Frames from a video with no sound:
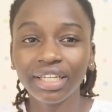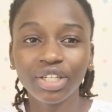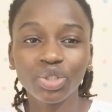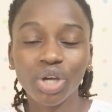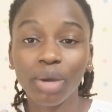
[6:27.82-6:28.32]

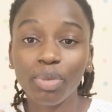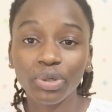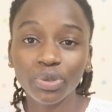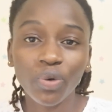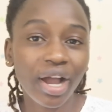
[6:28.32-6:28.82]
talk
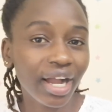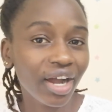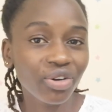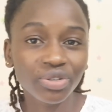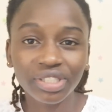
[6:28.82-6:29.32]
about
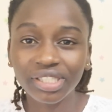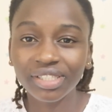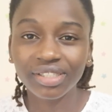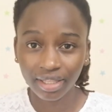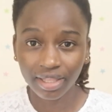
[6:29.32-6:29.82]

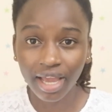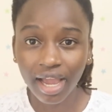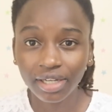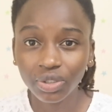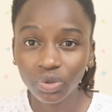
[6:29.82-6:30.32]
workouts. There
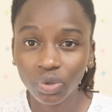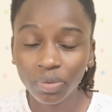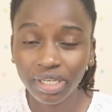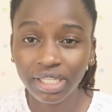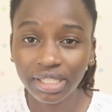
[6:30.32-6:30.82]
are so
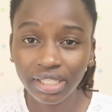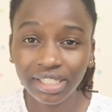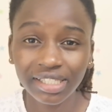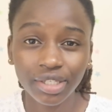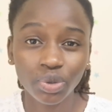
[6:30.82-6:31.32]
many
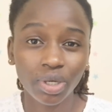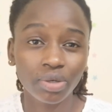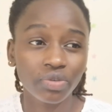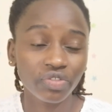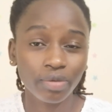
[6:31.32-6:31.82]
things that you can
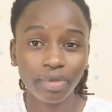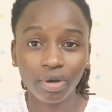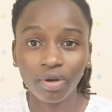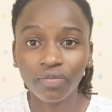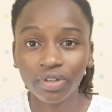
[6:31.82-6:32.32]
do from the
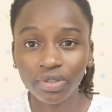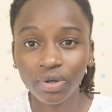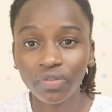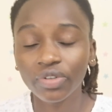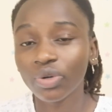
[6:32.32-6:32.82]
comfort
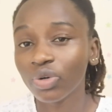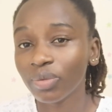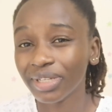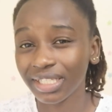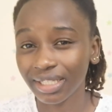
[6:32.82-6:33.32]
of your
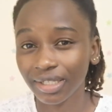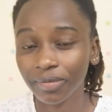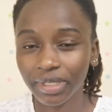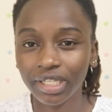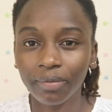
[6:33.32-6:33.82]
home and start
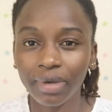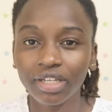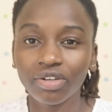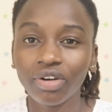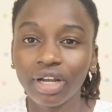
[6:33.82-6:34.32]
making
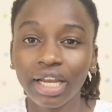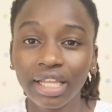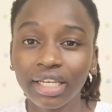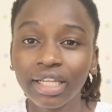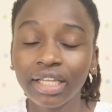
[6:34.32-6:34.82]
money
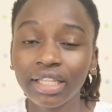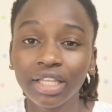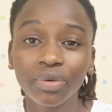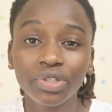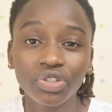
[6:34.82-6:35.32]
online. The
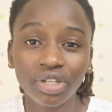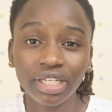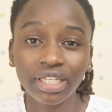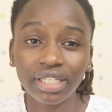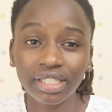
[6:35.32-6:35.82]

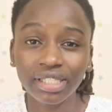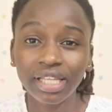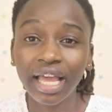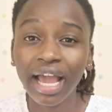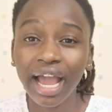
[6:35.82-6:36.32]
question is,
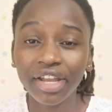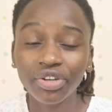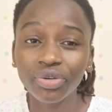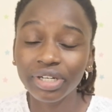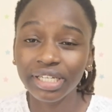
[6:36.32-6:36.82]
are
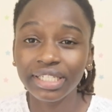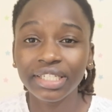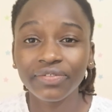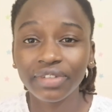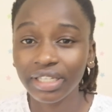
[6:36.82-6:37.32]
you
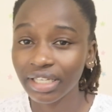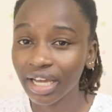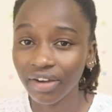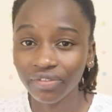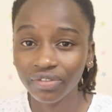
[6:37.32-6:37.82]
creative
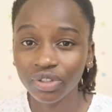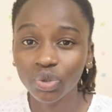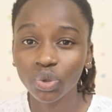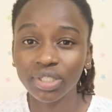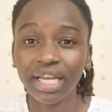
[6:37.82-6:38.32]
enough
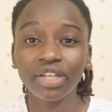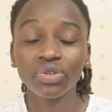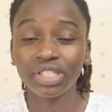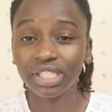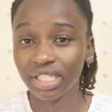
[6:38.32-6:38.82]
to turn
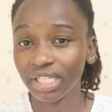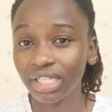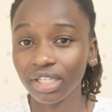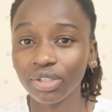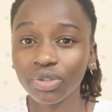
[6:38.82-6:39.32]
your
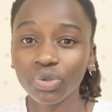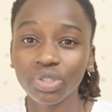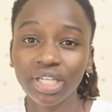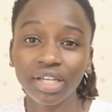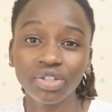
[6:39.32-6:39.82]
skill, to
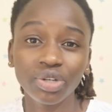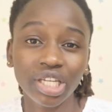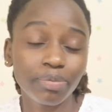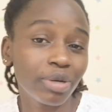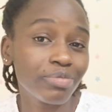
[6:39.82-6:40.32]
turn your
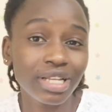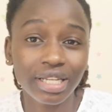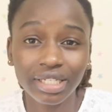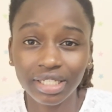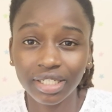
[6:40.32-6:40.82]

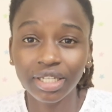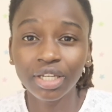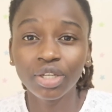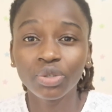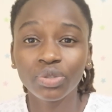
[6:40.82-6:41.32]
capability
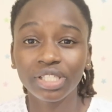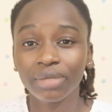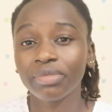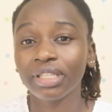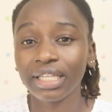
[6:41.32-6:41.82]
to
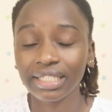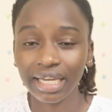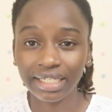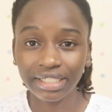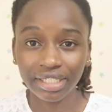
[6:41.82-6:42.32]
something that
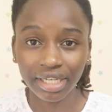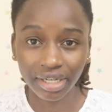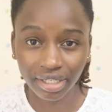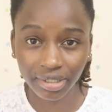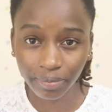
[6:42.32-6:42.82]
can
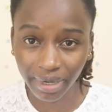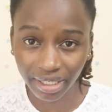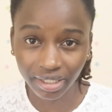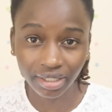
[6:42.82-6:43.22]
generate money?